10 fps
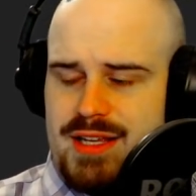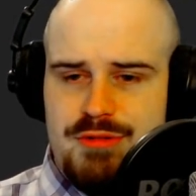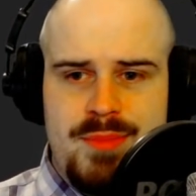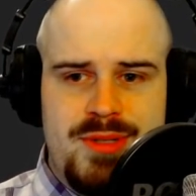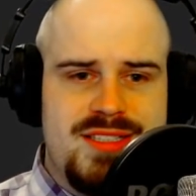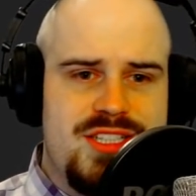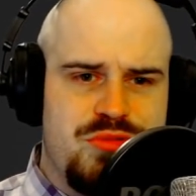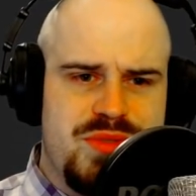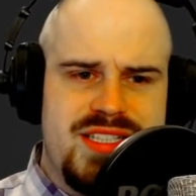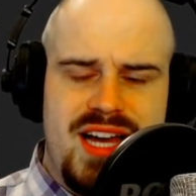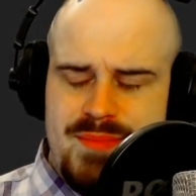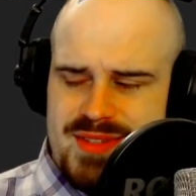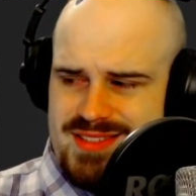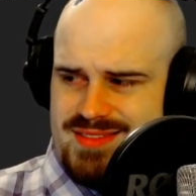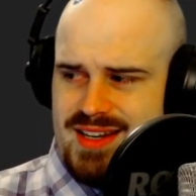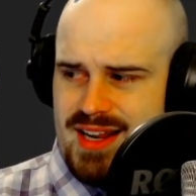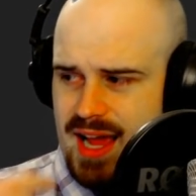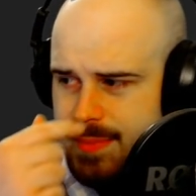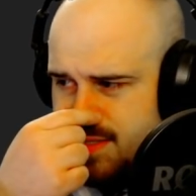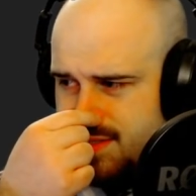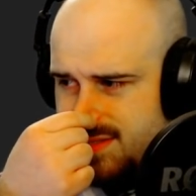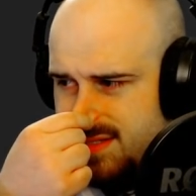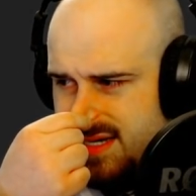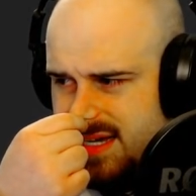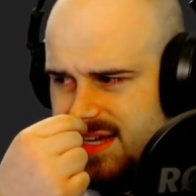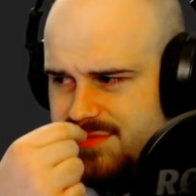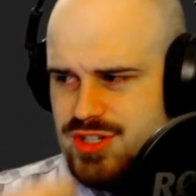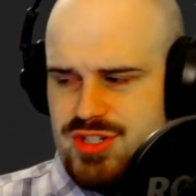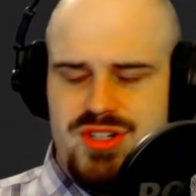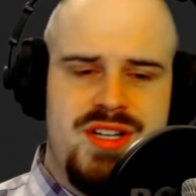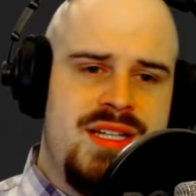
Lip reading: I can remember at least 3 times that it happened, for sure.